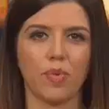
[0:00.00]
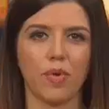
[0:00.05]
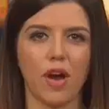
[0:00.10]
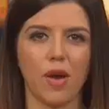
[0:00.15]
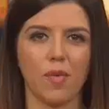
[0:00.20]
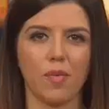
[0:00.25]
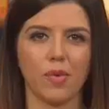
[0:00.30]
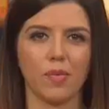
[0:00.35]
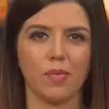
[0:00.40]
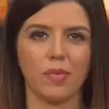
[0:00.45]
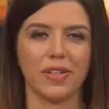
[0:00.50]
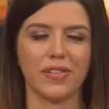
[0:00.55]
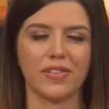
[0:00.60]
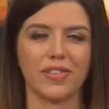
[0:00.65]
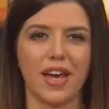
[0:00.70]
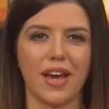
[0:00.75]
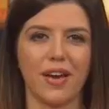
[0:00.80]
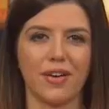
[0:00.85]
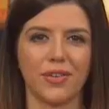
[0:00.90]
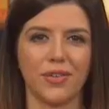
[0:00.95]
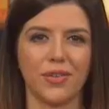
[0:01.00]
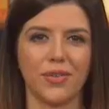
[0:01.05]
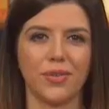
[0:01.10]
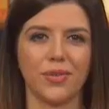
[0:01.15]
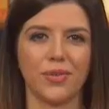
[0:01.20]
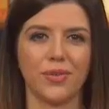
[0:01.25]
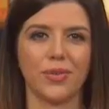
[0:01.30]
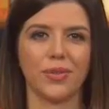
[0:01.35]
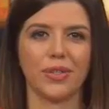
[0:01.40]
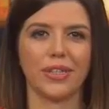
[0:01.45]
problem is, how do
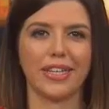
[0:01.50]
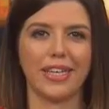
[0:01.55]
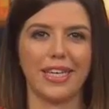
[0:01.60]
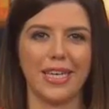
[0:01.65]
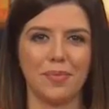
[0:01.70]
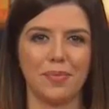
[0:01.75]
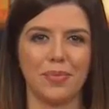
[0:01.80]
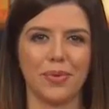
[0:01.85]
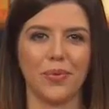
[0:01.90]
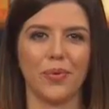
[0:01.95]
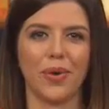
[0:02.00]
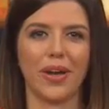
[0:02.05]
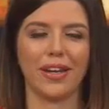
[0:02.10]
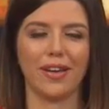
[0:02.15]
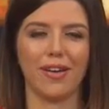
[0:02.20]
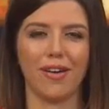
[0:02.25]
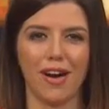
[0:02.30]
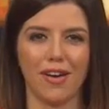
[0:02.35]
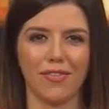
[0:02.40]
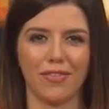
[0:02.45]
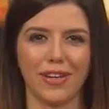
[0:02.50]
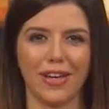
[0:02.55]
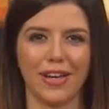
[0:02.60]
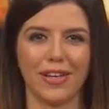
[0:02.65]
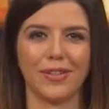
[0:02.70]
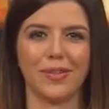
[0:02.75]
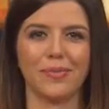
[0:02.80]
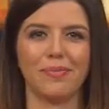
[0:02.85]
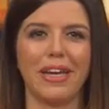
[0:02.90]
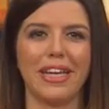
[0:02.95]
you keep the weight off and how
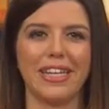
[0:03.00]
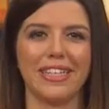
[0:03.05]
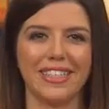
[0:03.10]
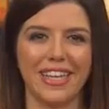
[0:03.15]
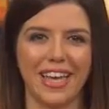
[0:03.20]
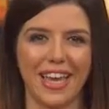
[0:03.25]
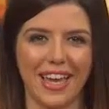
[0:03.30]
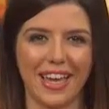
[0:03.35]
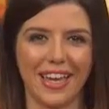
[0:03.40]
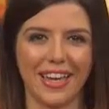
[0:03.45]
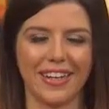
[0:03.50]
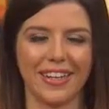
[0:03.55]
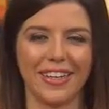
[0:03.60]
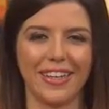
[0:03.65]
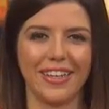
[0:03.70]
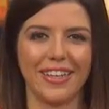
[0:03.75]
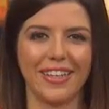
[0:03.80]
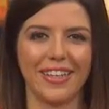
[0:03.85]
do you maintain